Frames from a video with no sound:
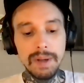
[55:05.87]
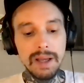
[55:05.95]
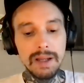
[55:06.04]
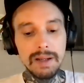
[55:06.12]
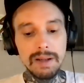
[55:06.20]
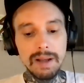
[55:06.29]

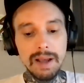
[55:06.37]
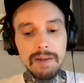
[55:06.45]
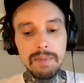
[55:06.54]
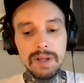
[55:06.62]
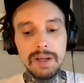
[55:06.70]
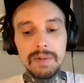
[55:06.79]
and
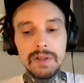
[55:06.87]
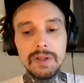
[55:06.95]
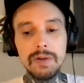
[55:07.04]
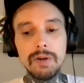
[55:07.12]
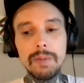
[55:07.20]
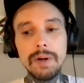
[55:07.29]
and be
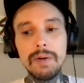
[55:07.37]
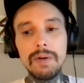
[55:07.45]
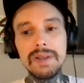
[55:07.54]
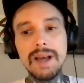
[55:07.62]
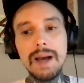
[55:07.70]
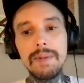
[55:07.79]
obscured by
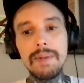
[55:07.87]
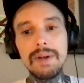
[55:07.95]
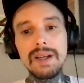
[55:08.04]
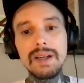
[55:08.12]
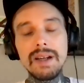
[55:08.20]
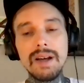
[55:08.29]
what's
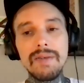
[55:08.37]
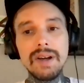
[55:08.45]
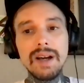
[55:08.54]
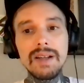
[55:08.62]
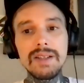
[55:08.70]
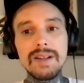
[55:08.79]
happening in
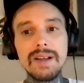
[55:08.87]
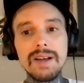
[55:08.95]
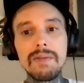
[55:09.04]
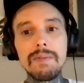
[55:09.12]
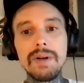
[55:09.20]
Afghanistan.